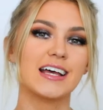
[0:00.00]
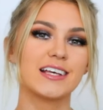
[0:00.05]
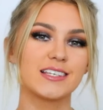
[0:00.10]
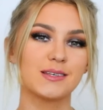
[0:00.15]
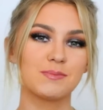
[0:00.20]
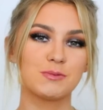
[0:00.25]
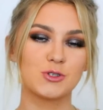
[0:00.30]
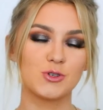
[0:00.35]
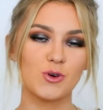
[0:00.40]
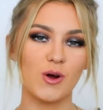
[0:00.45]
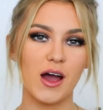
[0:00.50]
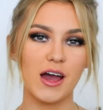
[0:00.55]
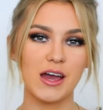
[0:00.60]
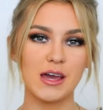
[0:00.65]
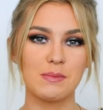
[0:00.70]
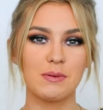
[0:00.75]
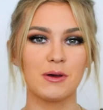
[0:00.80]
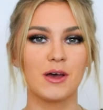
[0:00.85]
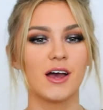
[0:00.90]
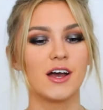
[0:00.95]

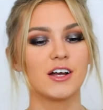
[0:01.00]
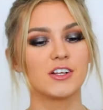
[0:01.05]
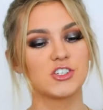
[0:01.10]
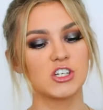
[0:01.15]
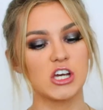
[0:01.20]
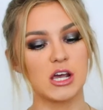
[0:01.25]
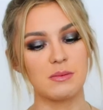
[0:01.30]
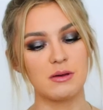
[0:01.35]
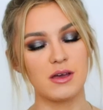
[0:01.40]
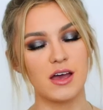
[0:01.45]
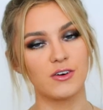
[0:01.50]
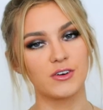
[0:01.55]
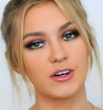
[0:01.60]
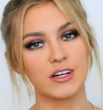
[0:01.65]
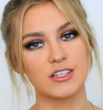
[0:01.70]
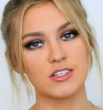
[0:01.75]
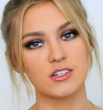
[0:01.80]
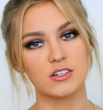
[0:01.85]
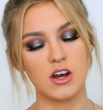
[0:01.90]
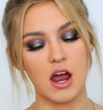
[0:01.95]
Subscribe, check me out
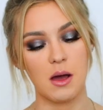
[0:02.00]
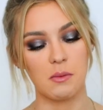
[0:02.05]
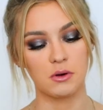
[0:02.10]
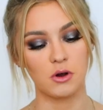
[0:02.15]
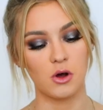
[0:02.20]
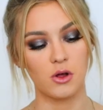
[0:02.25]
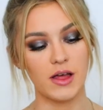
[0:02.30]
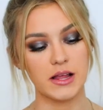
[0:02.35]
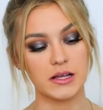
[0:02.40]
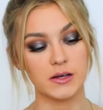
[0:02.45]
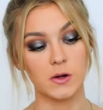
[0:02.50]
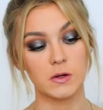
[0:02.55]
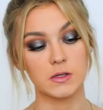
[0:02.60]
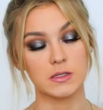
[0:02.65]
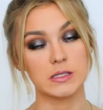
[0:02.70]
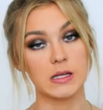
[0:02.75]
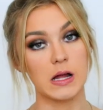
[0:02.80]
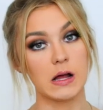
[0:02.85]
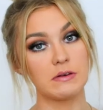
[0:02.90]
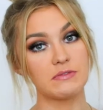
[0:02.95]
on Instagram and all that sort of
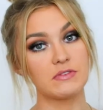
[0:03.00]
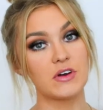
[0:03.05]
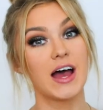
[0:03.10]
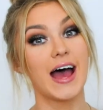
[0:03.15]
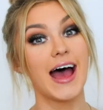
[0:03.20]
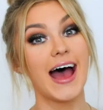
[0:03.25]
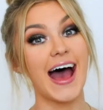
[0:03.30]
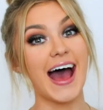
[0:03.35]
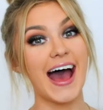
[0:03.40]
stuff.